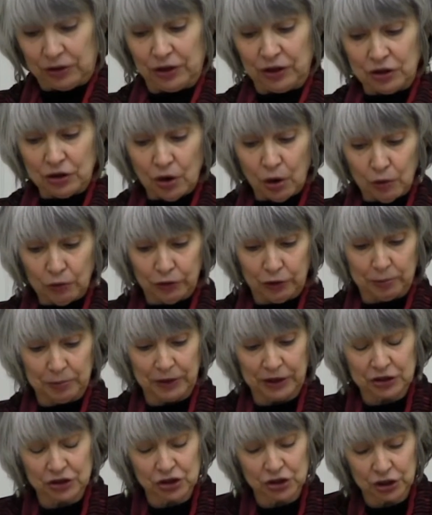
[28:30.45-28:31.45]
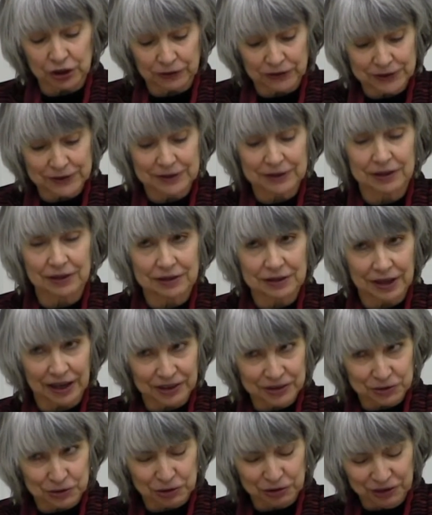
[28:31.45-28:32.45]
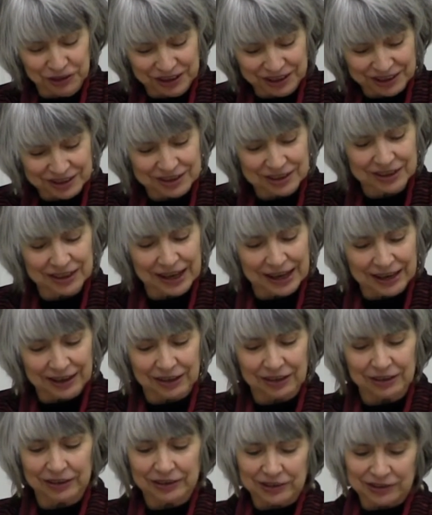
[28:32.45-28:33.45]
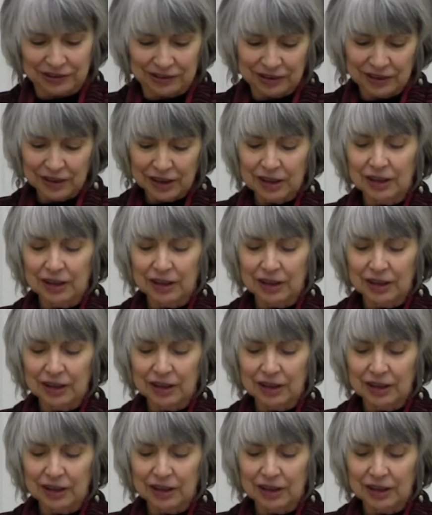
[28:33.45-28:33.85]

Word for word: the novum that shifts catastrophe into catalyst,